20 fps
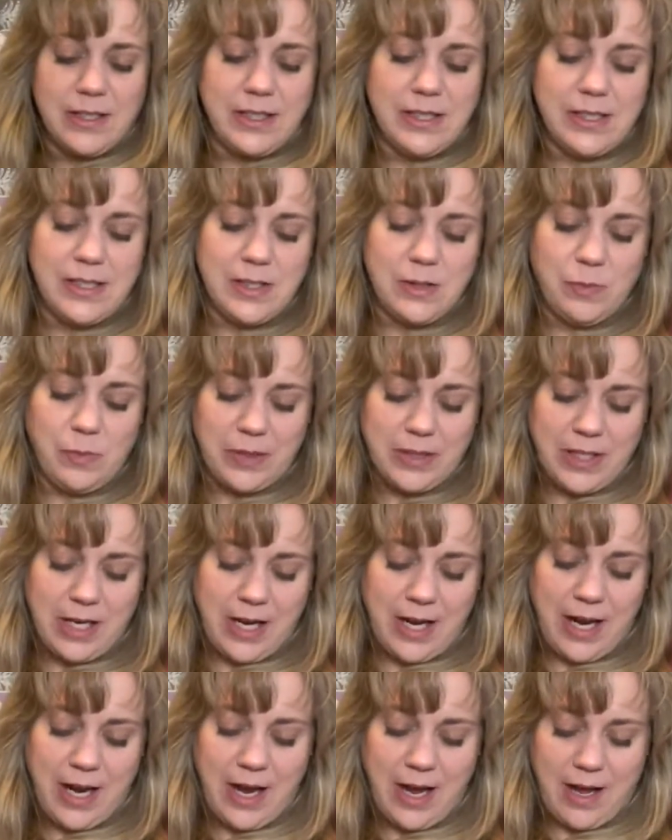this is what I
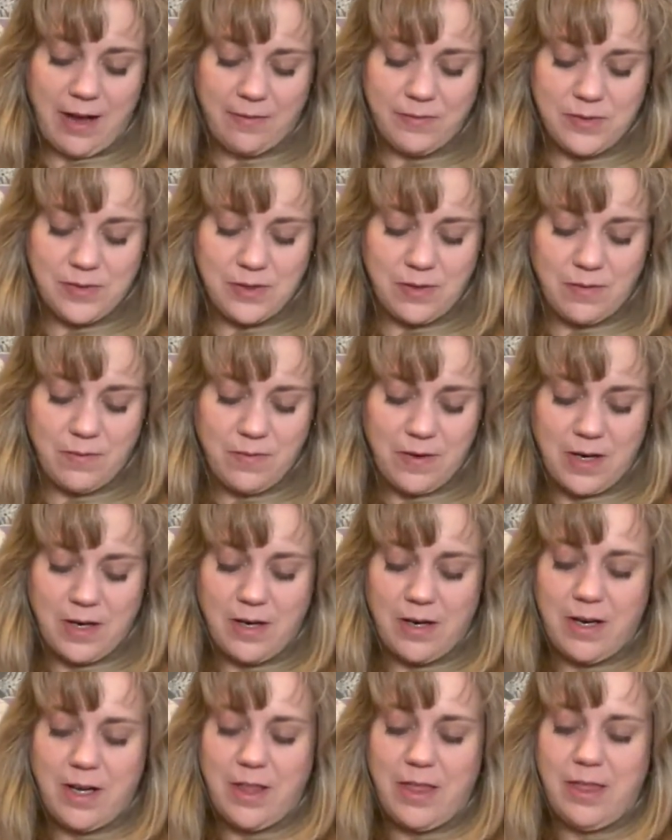have so
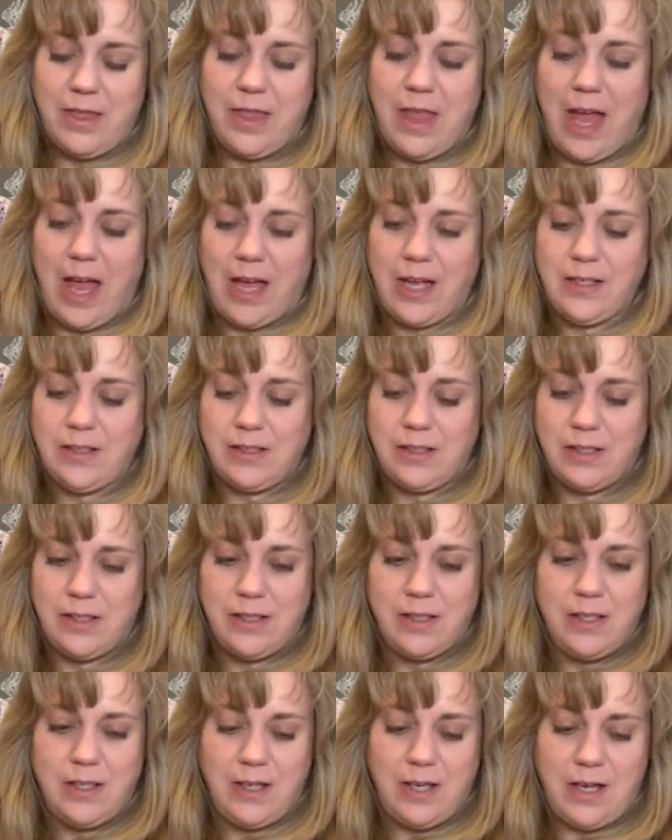far on that.
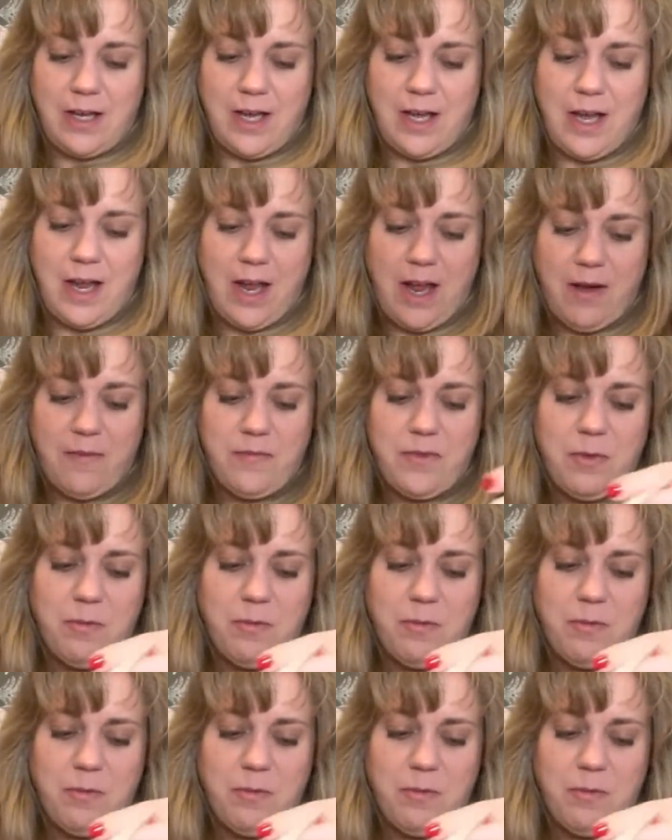I have the